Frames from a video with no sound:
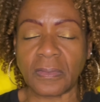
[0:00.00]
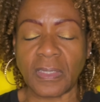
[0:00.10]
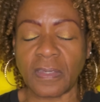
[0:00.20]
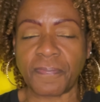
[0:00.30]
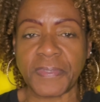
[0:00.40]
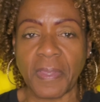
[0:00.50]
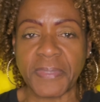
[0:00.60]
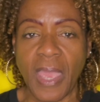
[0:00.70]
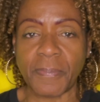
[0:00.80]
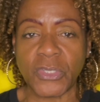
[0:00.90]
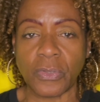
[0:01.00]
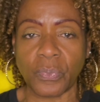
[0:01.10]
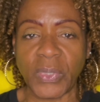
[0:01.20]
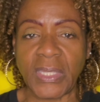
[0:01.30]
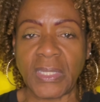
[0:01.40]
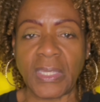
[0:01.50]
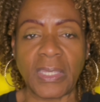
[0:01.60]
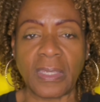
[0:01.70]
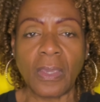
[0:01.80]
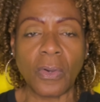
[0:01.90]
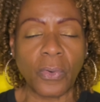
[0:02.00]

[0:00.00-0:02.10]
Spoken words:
if sometimes you're reading